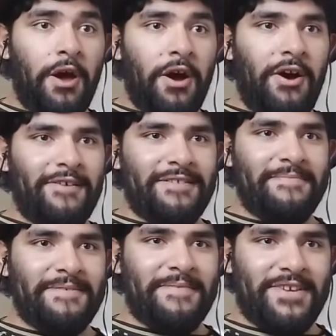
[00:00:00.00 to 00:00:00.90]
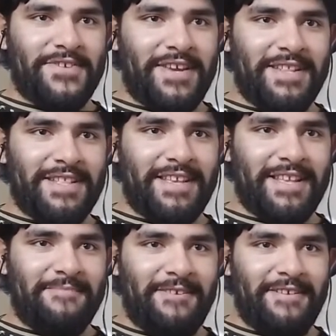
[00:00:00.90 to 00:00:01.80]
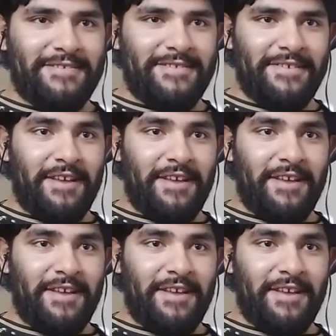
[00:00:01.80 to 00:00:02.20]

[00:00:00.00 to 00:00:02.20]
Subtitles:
Oh, this must be a training thing that Mario is doing.